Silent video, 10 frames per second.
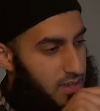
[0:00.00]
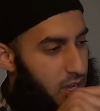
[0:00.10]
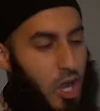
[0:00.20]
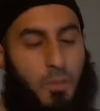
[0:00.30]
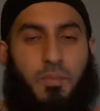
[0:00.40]

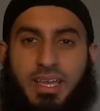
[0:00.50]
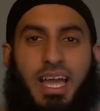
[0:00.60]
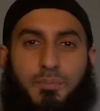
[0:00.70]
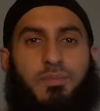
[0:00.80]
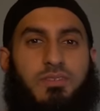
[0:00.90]
heartbreak
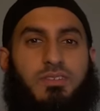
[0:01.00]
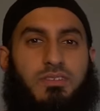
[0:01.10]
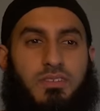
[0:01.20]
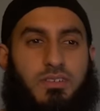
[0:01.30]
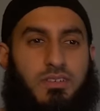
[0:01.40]

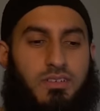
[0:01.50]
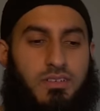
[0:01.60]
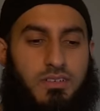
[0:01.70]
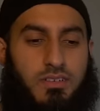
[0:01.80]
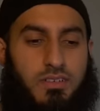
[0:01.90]
happens
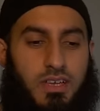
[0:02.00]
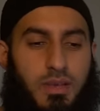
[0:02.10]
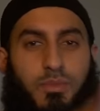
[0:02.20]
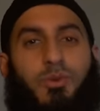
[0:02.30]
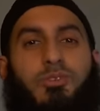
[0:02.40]

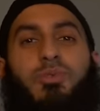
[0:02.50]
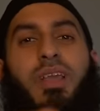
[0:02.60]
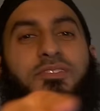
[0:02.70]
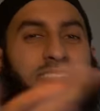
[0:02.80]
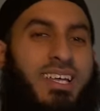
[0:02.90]
because you
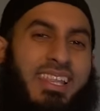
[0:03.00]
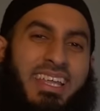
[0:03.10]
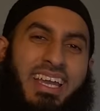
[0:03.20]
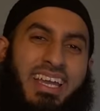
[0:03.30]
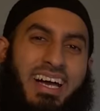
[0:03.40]
loved other
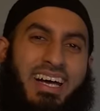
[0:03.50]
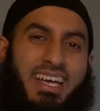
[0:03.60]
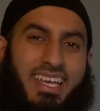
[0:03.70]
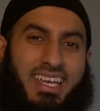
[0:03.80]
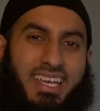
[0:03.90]
than Allah.
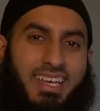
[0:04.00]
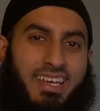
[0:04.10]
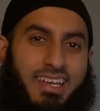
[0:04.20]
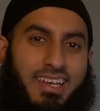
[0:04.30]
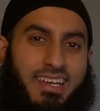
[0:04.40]

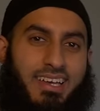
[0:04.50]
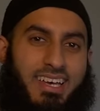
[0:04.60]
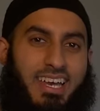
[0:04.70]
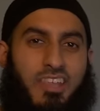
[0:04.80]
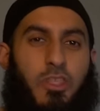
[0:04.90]

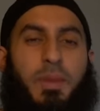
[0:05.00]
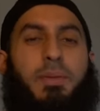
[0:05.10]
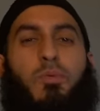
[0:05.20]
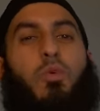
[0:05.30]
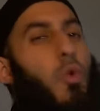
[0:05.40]
The
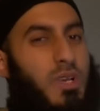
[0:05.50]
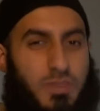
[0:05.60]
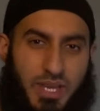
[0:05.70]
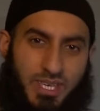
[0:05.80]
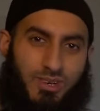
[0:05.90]
people will always
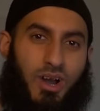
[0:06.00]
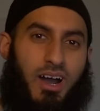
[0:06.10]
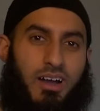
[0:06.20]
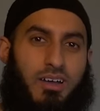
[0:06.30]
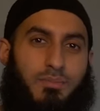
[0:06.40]
break your
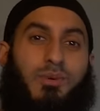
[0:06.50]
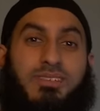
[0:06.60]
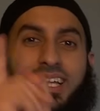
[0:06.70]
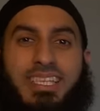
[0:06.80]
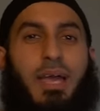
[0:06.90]
heart
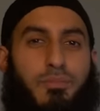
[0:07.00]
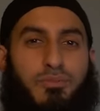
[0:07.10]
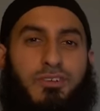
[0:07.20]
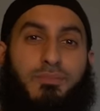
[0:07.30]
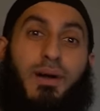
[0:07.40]
because they're
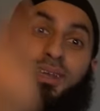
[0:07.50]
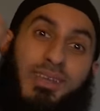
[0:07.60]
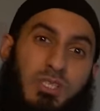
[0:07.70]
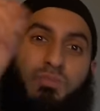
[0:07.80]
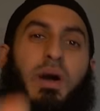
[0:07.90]
temporary, but
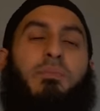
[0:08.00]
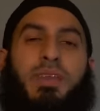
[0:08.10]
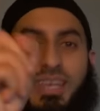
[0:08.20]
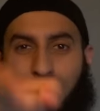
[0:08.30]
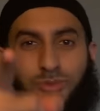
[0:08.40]
Allah is
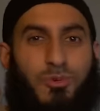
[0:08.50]
permanent and He will